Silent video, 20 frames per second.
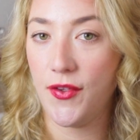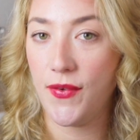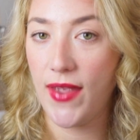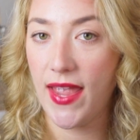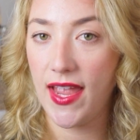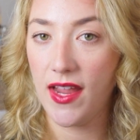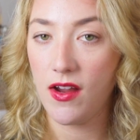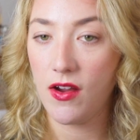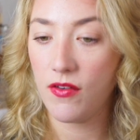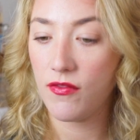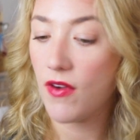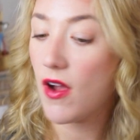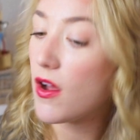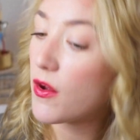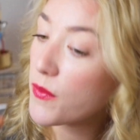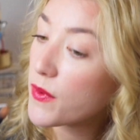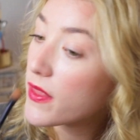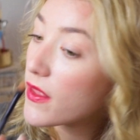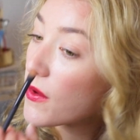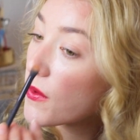You can't go
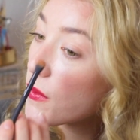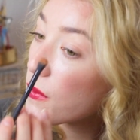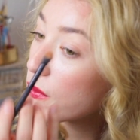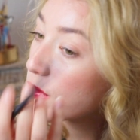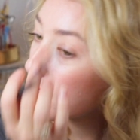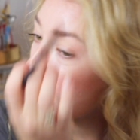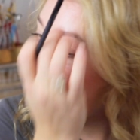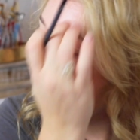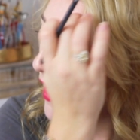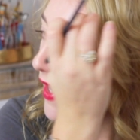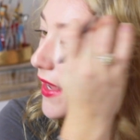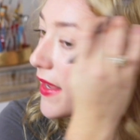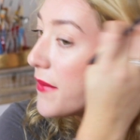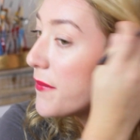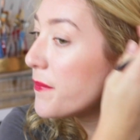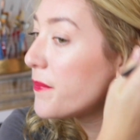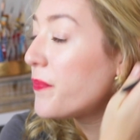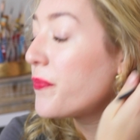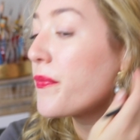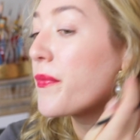wrong with a gold eye.